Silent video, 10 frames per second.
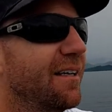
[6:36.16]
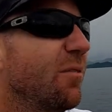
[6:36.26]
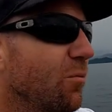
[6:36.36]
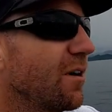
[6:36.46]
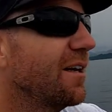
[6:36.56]

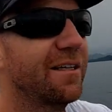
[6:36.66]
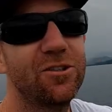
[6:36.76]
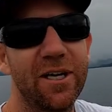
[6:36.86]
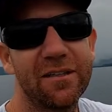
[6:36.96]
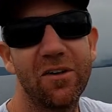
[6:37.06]
Didn't really
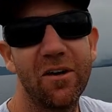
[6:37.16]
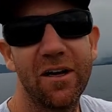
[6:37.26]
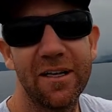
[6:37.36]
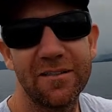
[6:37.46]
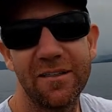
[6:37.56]
check
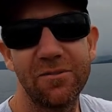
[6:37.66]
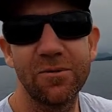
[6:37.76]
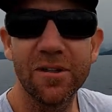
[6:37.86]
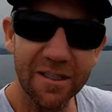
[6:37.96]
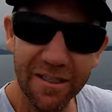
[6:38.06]
tides. I didn't
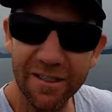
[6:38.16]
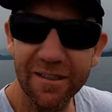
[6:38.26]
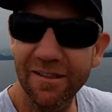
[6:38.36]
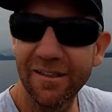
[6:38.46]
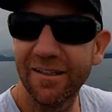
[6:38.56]

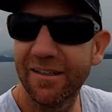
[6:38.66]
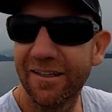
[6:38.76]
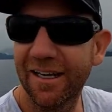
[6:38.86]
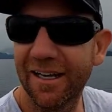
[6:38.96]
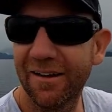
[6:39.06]
really,
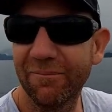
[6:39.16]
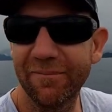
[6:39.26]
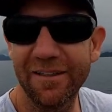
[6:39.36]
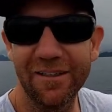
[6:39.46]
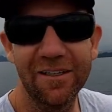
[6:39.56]

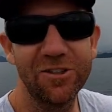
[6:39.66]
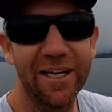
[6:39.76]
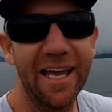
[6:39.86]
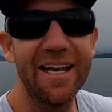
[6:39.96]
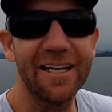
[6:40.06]
um, you know,
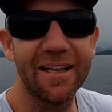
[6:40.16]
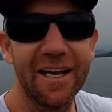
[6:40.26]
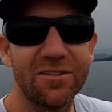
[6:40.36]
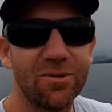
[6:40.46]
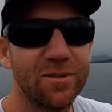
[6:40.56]
check any of
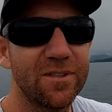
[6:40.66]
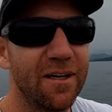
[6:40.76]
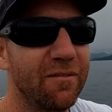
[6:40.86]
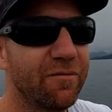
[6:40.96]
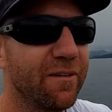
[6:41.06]
that sort of
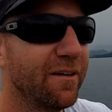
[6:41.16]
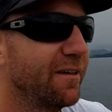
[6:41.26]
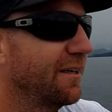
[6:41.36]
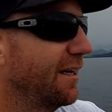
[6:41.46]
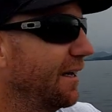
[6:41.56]
stuff.
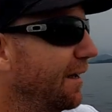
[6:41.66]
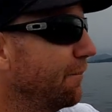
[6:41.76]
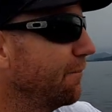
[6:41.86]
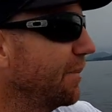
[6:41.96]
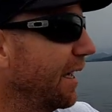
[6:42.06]

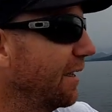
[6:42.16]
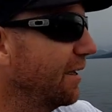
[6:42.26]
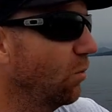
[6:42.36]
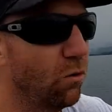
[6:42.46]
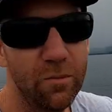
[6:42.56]
Um, but
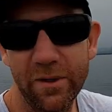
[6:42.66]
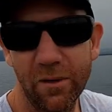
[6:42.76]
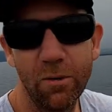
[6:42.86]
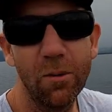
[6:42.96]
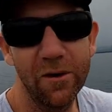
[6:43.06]
it would have
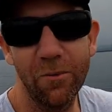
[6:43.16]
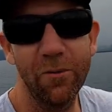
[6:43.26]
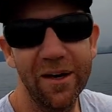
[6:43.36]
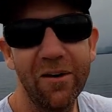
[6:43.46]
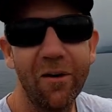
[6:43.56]
been a, probably a
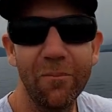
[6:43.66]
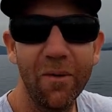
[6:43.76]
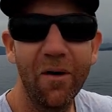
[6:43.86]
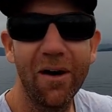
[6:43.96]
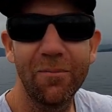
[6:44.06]
red hot
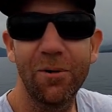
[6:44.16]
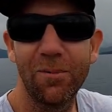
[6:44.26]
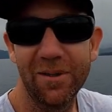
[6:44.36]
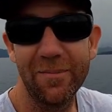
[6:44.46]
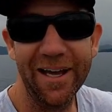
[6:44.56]
bite,
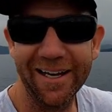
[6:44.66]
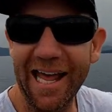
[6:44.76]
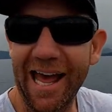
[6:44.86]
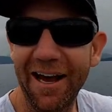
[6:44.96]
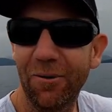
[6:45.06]
probably about
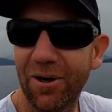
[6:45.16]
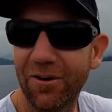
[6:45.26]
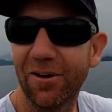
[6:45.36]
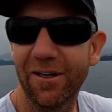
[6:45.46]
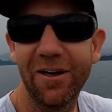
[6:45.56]
an hour
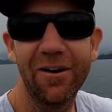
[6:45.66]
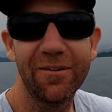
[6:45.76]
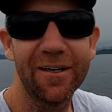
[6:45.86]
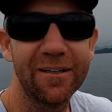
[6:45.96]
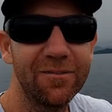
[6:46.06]
earlier, I
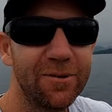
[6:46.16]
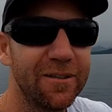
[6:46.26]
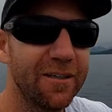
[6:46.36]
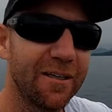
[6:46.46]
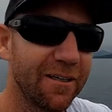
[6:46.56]
reckon,
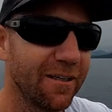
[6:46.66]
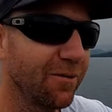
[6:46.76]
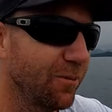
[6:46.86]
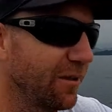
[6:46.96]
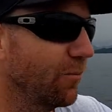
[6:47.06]
with
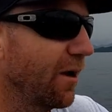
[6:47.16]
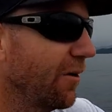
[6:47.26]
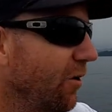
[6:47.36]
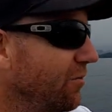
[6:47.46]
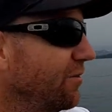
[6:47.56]
the, with the
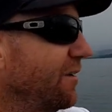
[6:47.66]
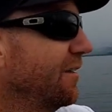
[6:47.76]
runoff.